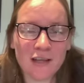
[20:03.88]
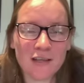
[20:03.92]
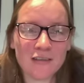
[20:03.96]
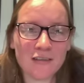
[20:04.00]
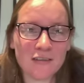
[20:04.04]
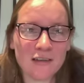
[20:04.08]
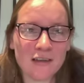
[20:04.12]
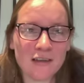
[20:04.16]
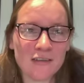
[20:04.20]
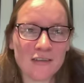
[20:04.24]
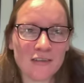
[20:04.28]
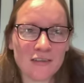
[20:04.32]
I
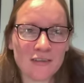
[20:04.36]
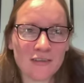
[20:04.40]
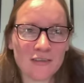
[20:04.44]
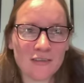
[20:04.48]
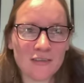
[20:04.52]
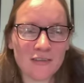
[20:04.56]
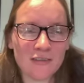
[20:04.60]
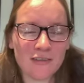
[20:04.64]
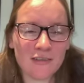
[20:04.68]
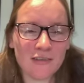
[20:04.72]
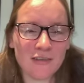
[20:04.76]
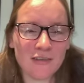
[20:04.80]

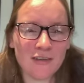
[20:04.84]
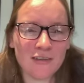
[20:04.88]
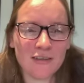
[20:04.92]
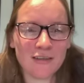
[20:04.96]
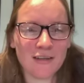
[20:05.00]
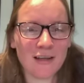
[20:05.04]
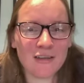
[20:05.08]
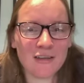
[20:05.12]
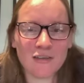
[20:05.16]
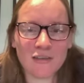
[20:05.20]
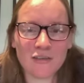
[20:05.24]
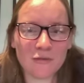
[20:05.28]
just
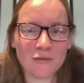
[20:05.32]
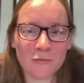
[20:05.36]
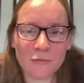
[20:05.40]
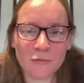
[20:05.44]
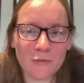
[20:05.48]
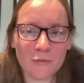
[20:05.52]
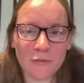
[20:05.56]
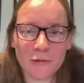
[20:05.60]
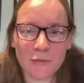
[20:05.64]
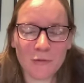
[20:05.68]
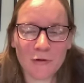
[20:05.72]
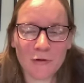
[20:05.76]
don't
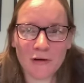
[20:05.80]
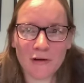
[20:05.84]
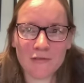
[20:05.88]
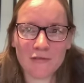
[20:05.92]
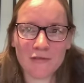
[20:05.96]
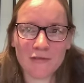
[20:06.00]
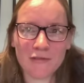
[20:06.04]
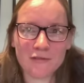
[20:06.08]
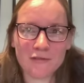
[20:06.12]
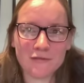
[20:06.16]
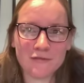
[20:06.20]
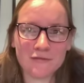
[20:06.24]
want to be part
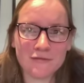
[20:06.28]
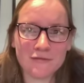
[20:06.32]
of it.